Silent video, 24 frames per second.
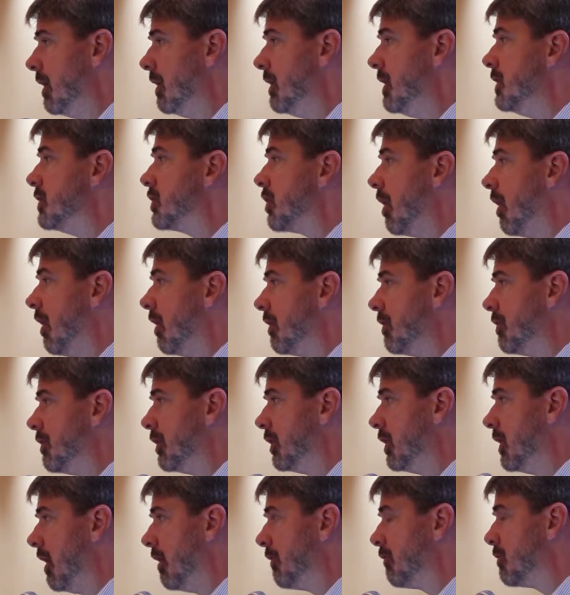These are the
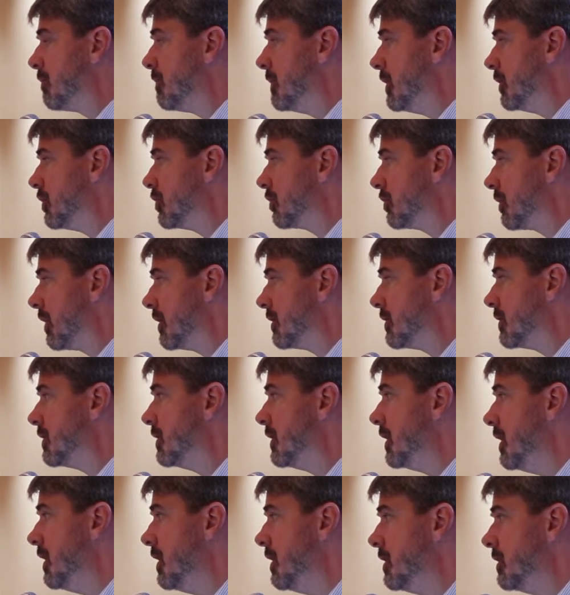government
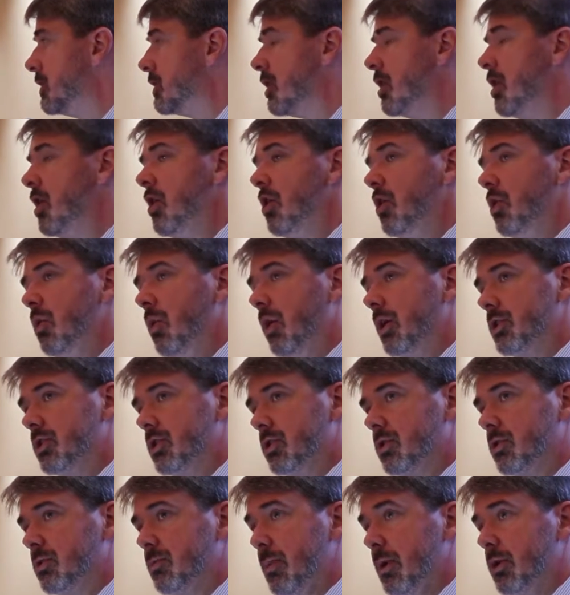trustees who are
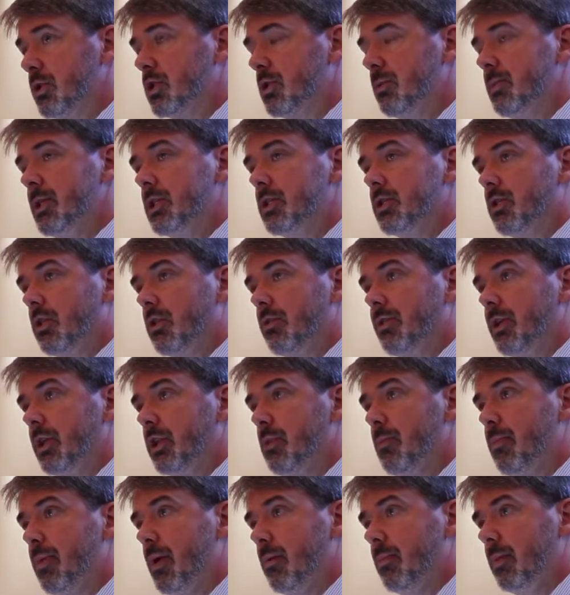supposed to be serving
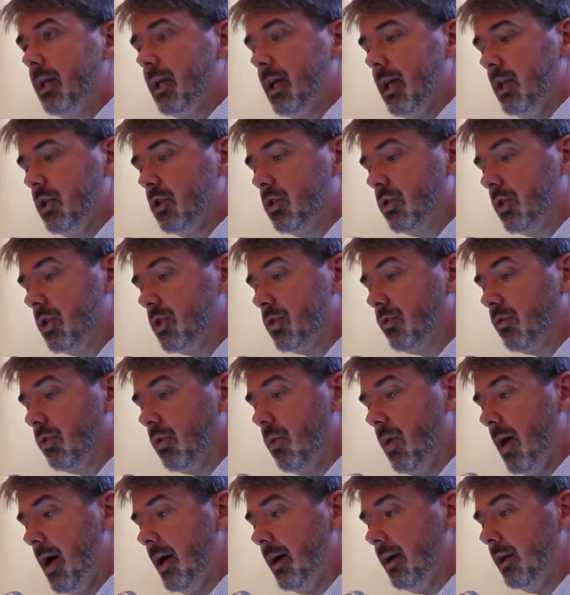the public interest for
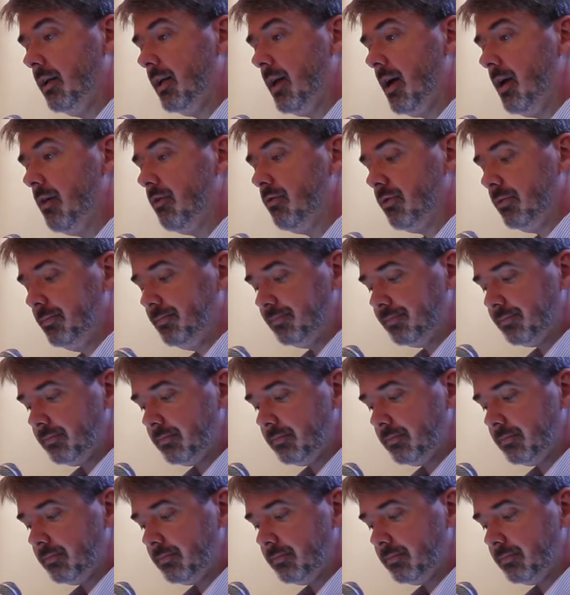wildlife.